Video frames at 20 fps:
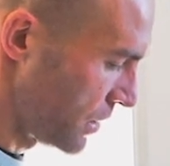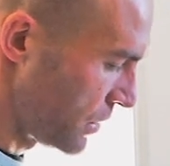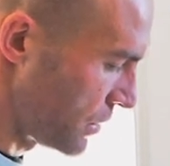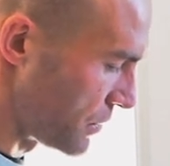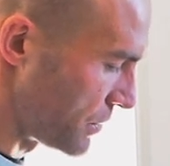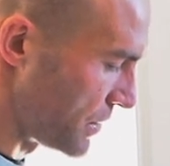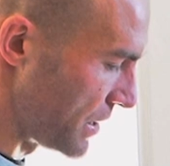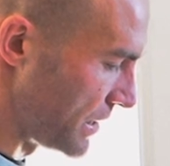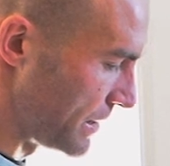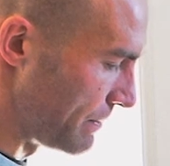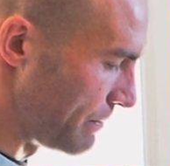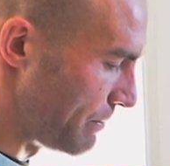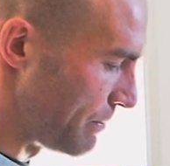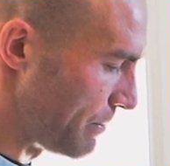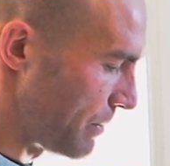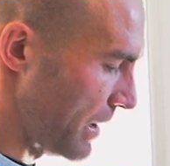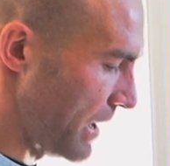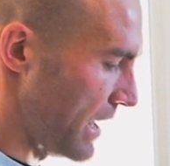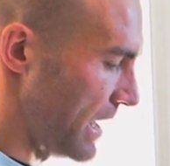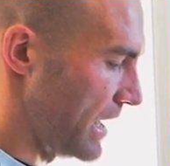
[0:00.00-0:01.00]
there's this
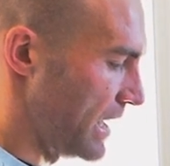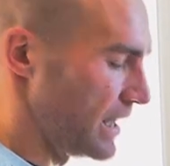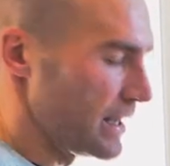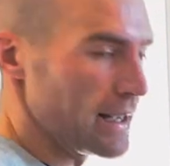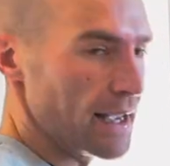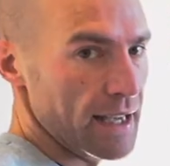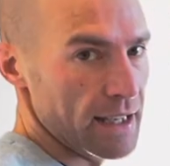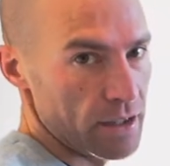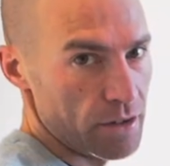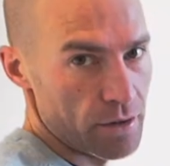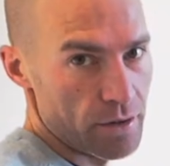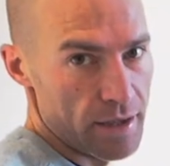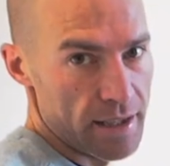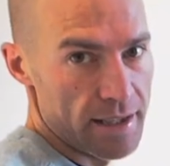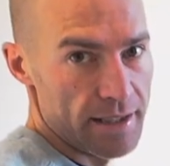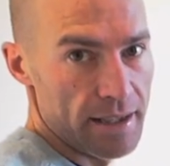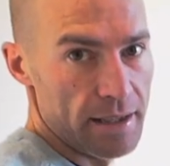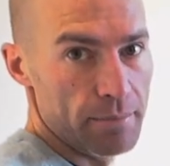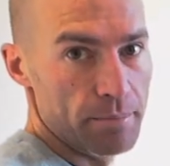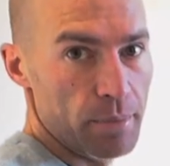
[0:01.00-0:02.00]
big
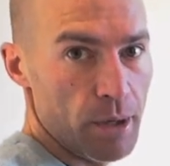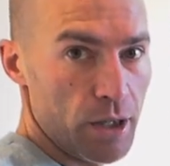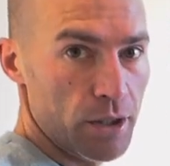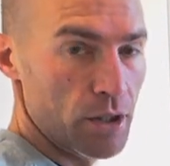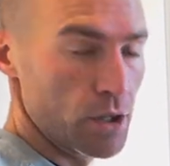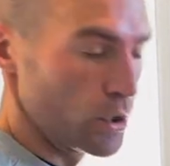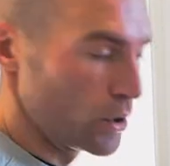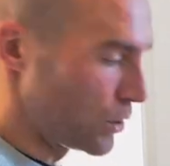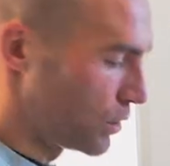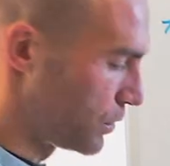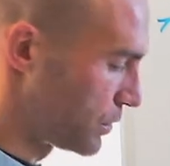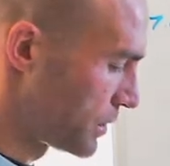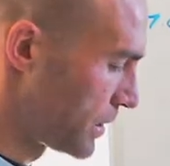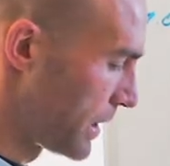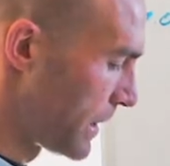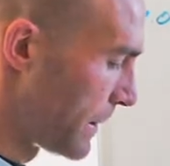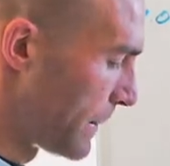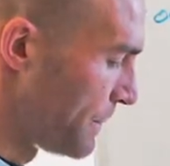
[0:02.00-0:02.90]
increase in blood glucose.